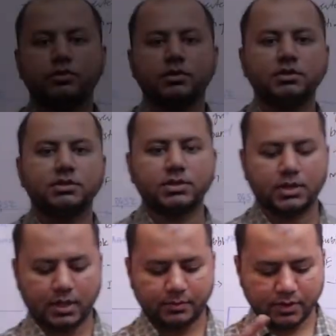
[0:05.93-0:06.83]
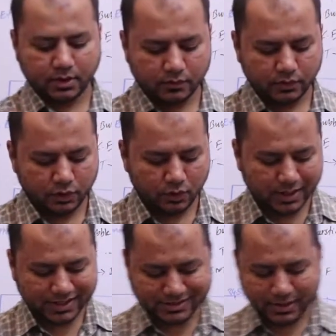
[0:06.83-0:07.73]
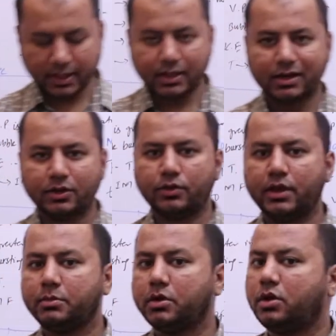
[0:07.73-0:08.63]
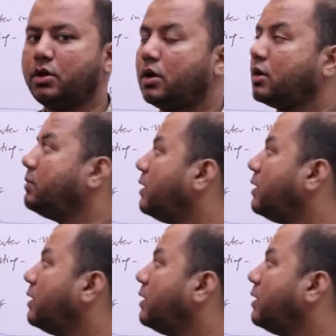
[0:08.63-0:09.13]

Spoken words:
students, I'm there with you guys again, and today I'm going to talk